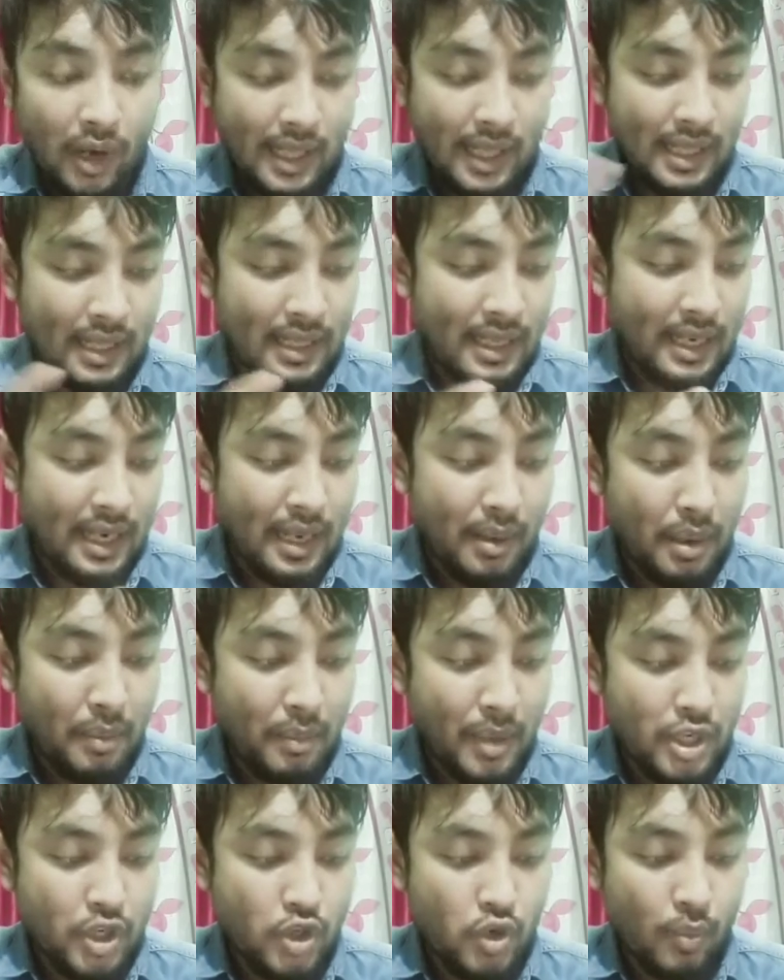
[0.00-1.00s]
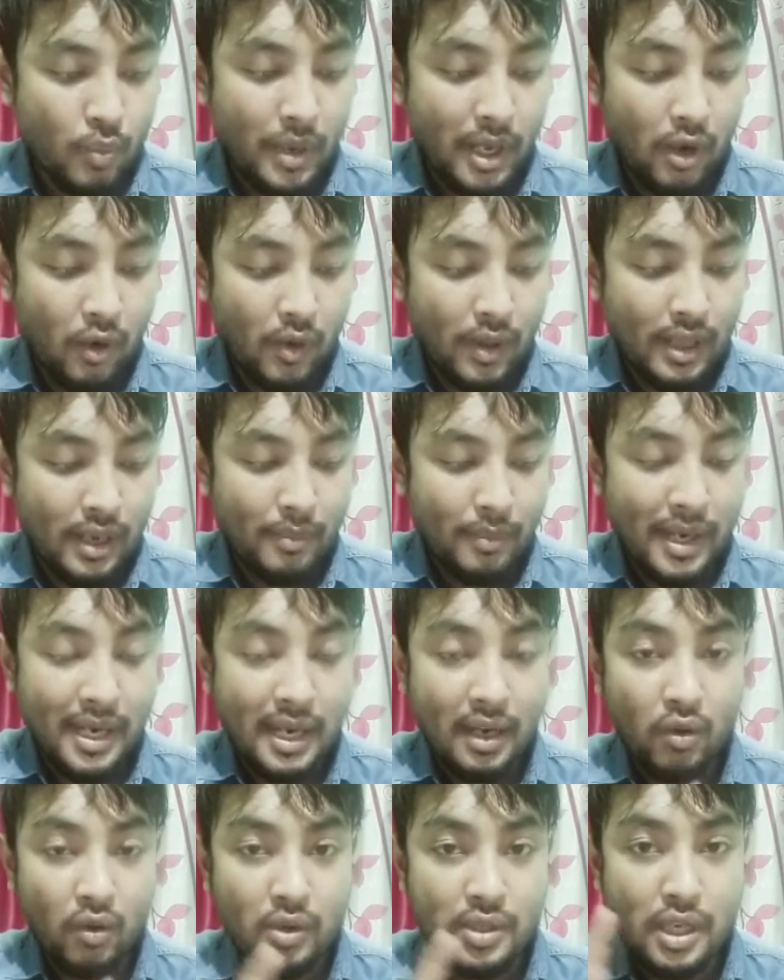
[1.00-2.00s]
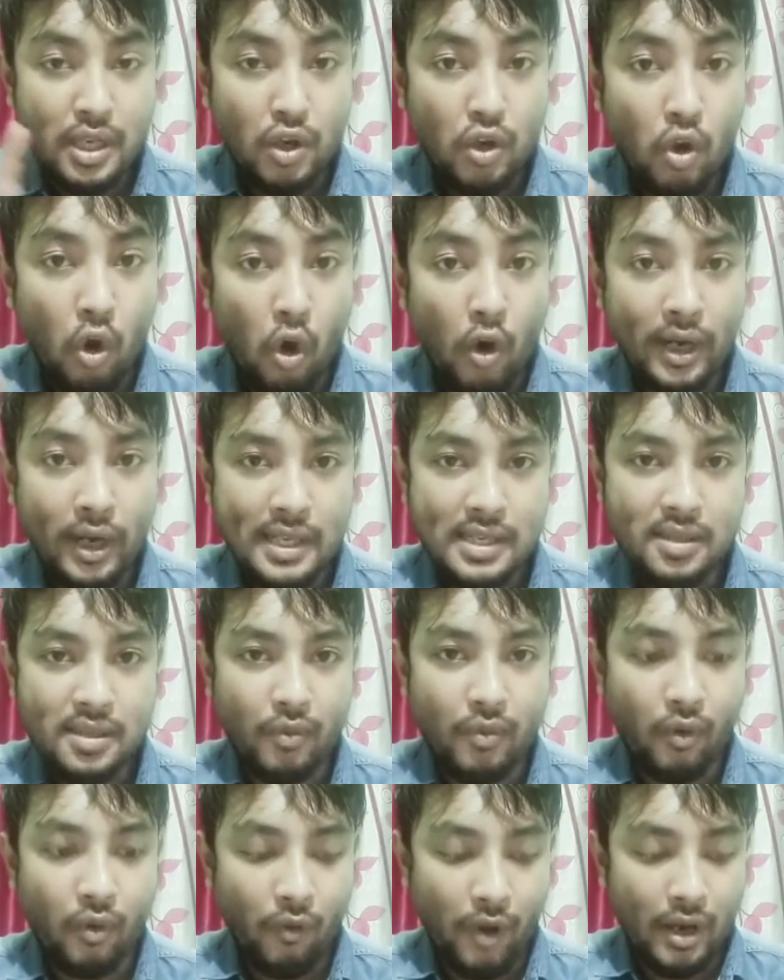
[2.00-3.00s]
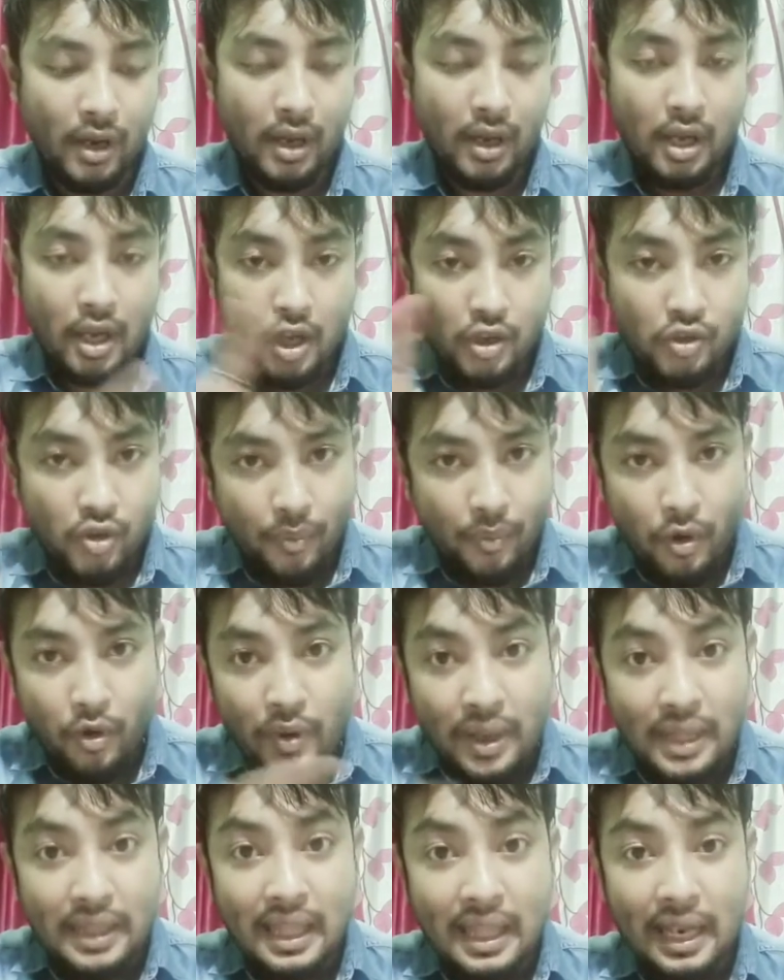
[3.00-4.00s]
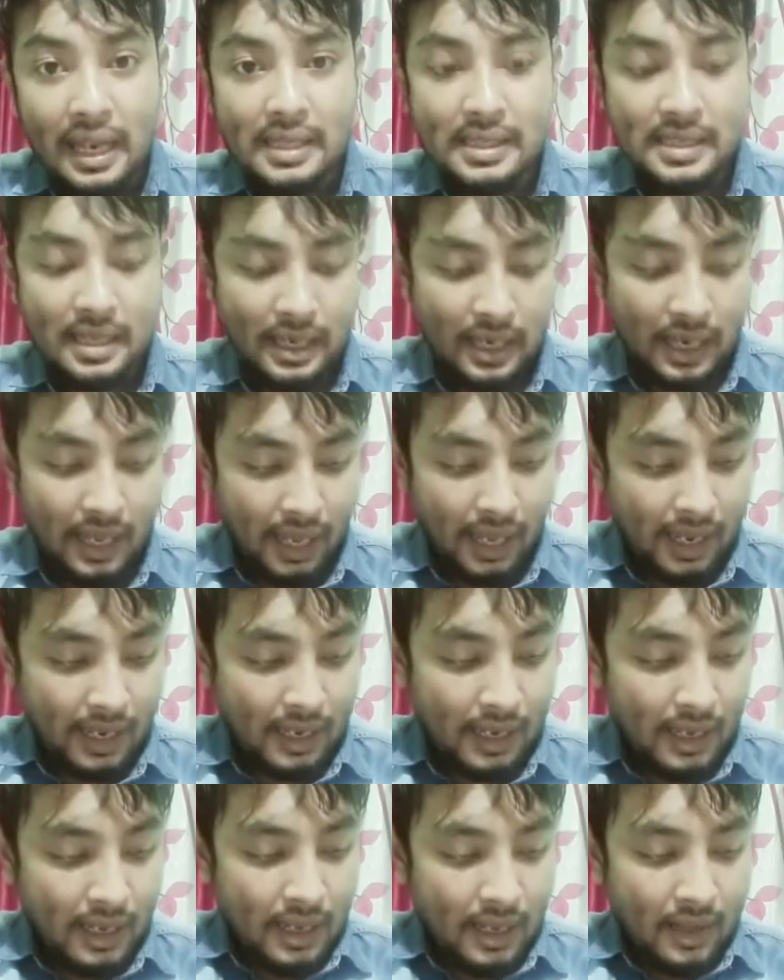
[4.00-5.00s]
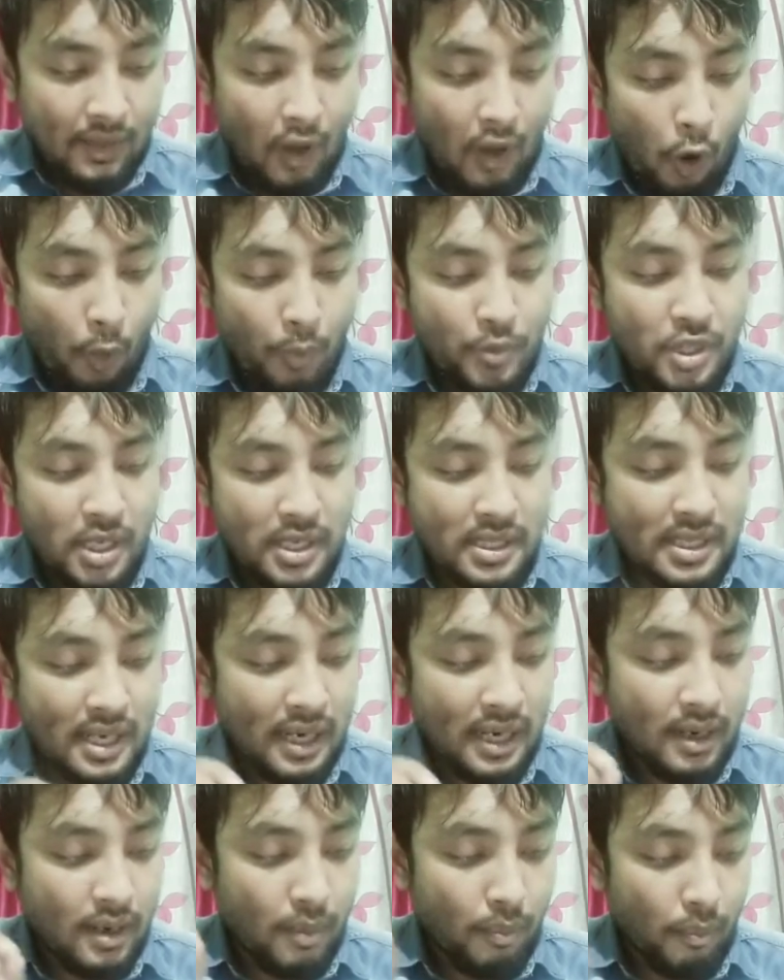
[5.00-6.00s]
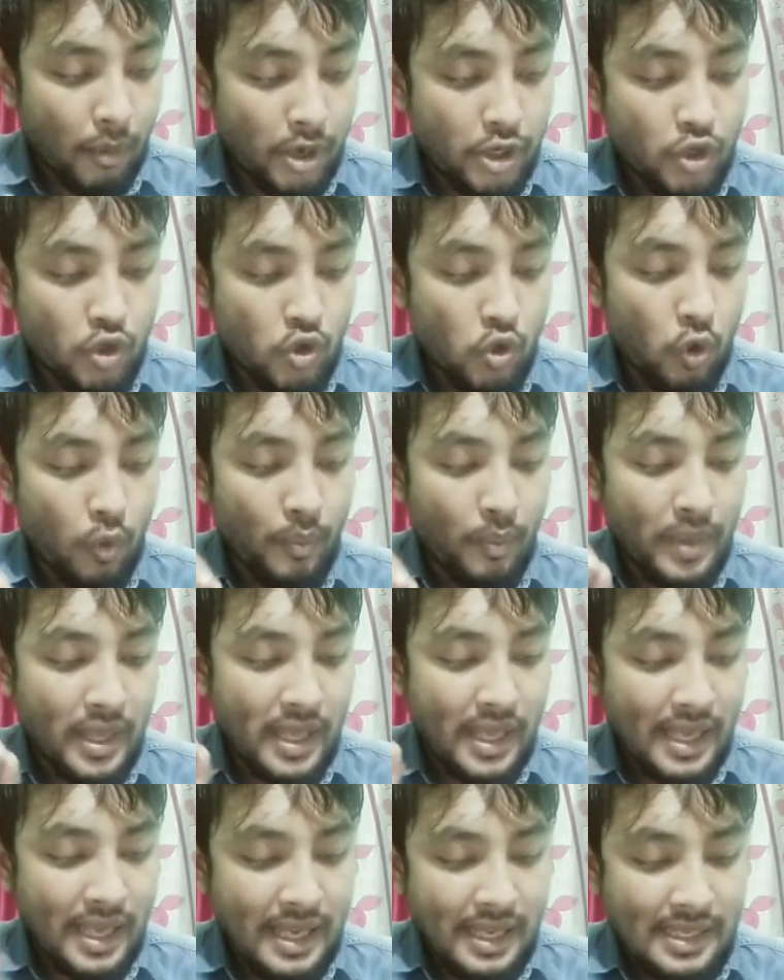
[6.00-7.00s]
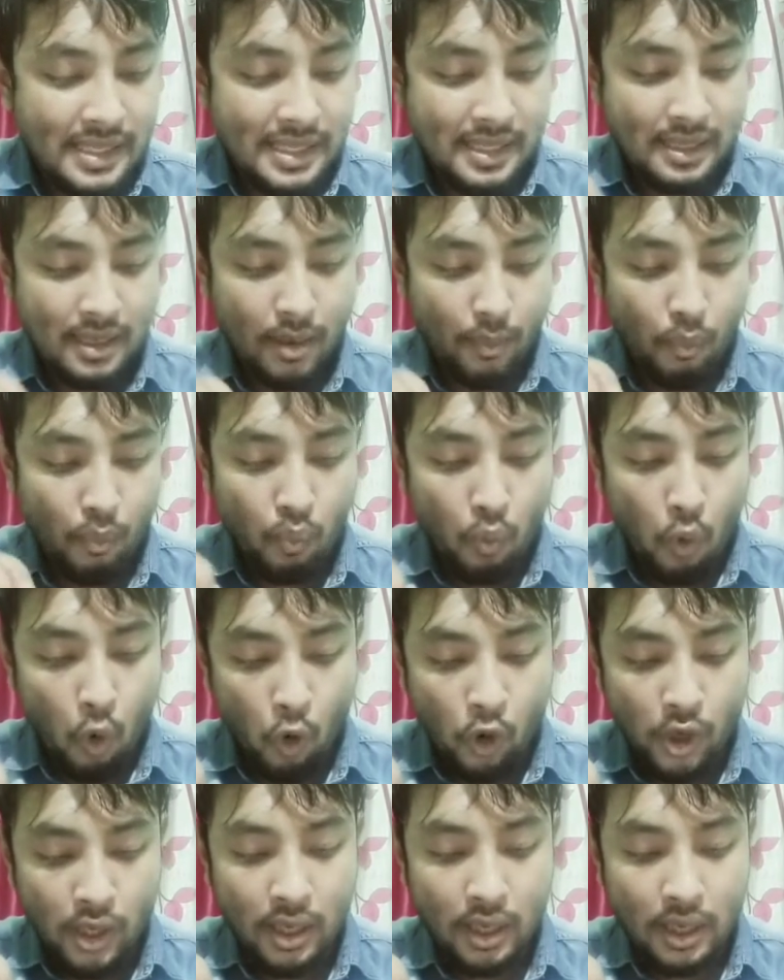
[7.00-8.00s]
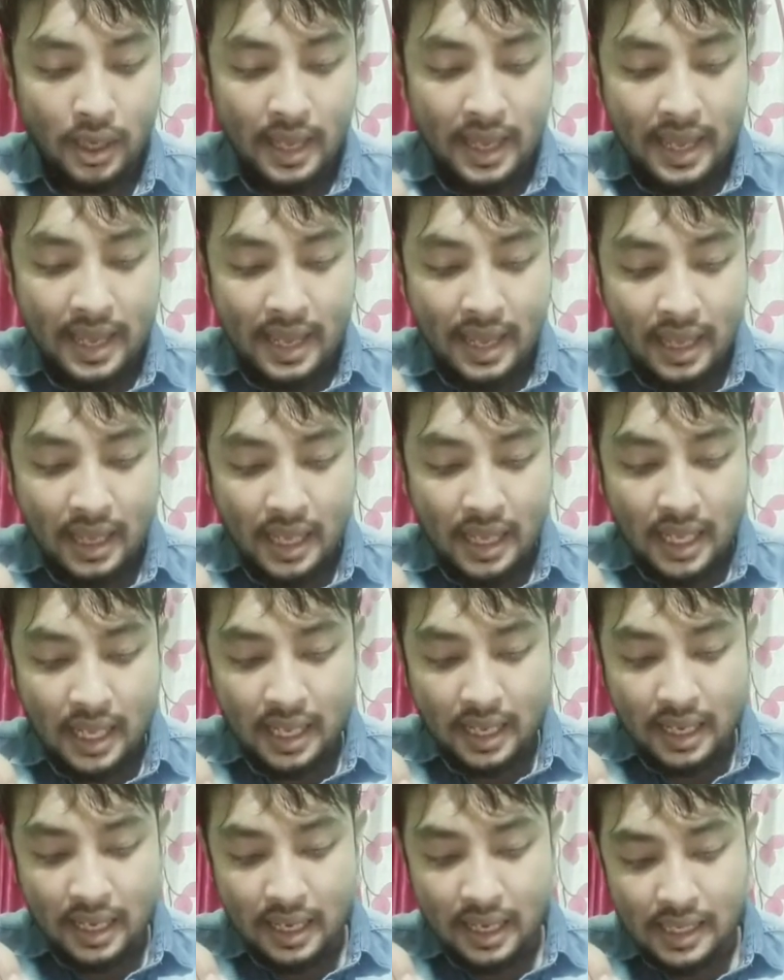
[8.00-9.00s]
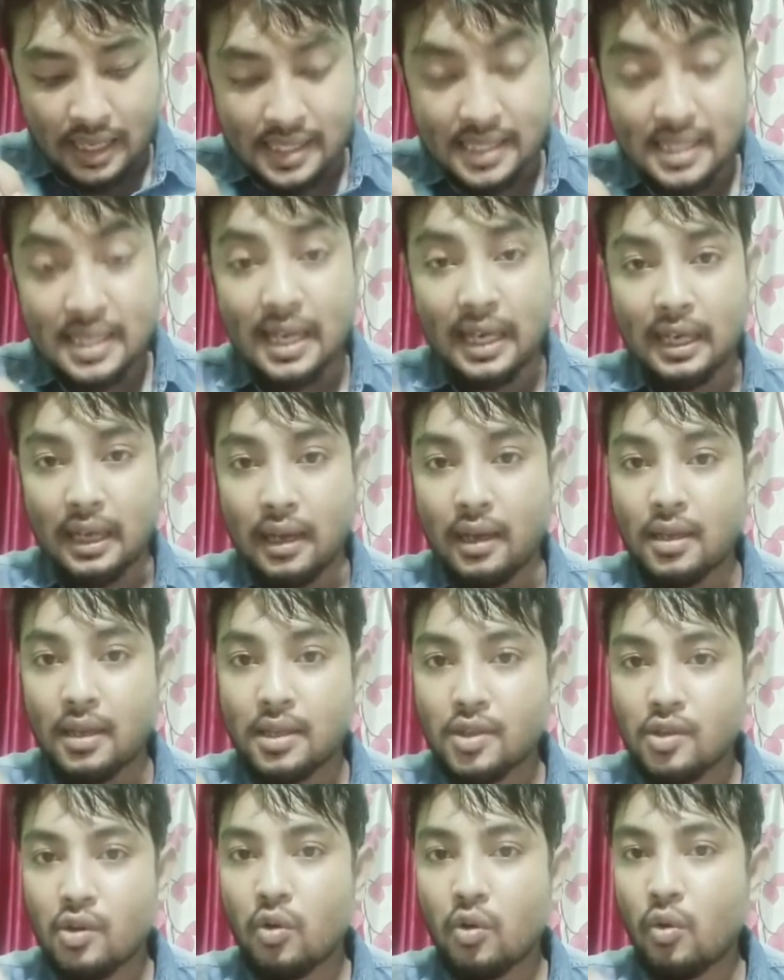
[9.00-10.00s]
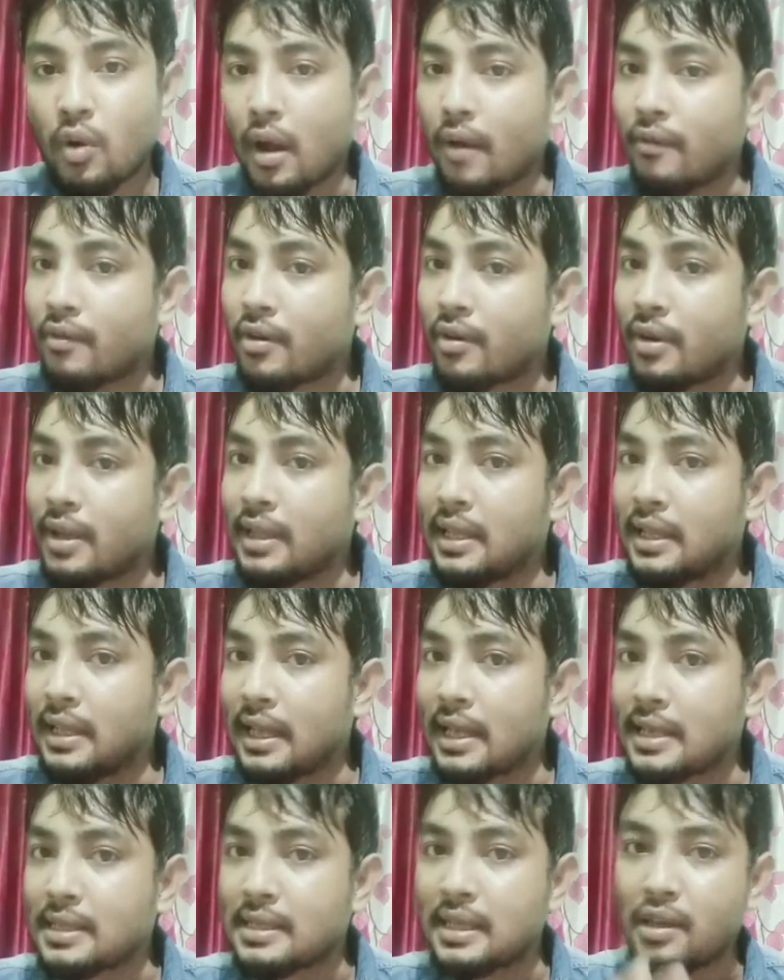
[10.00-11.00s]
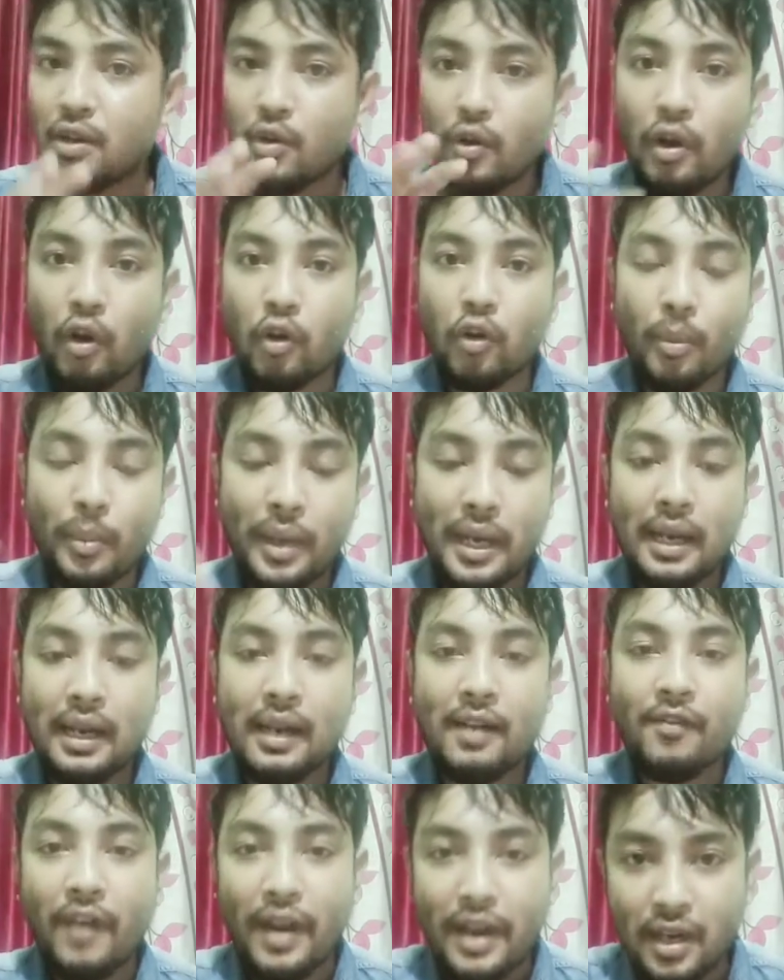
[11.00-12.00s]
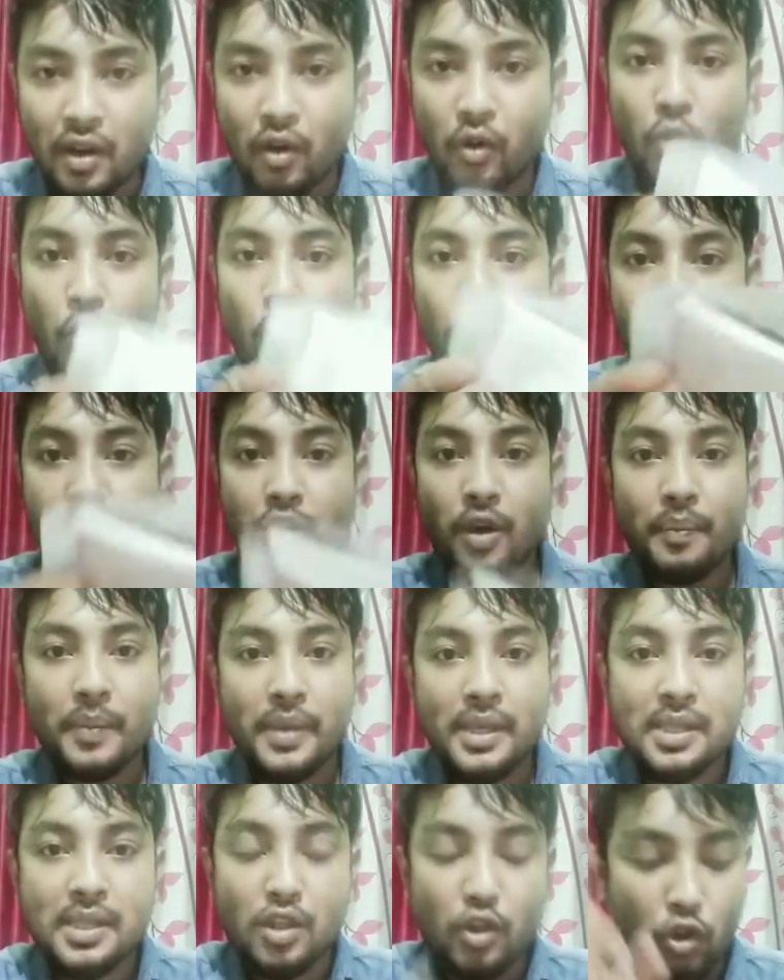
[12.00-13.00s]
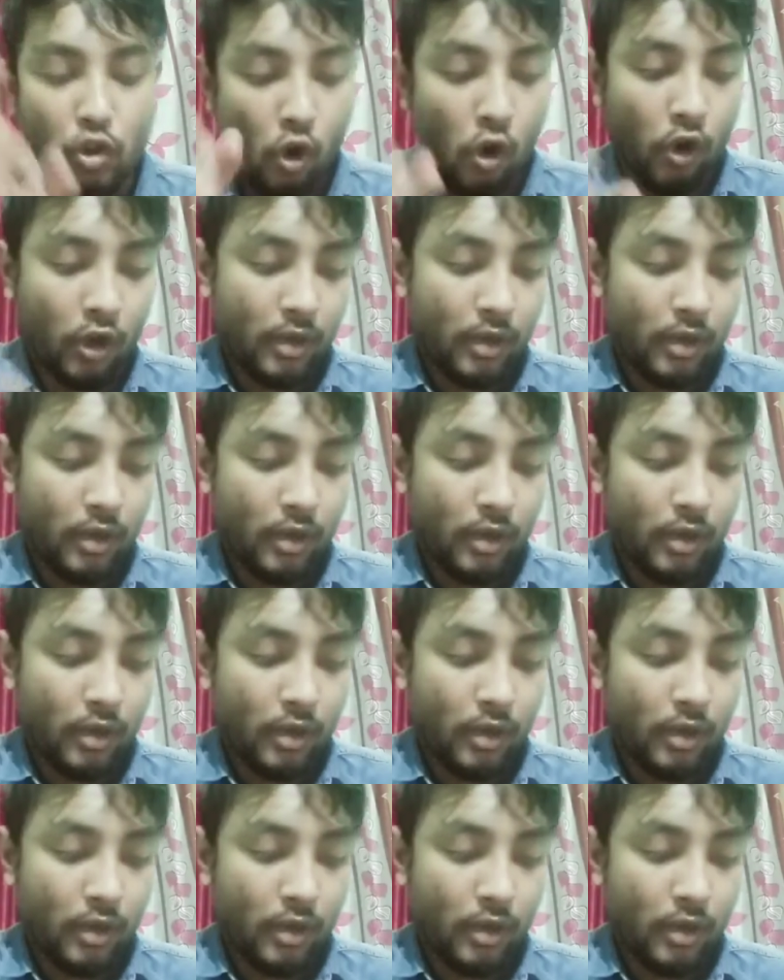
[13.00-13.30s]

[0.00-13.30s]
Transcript: then tetia ami mushroom likhilo then, but it question not a saprophyte. So I have to read the lesson, and the options are mushroom, yeast, mold, cascata. So after reading the lesson, you will automatically find out which of this not.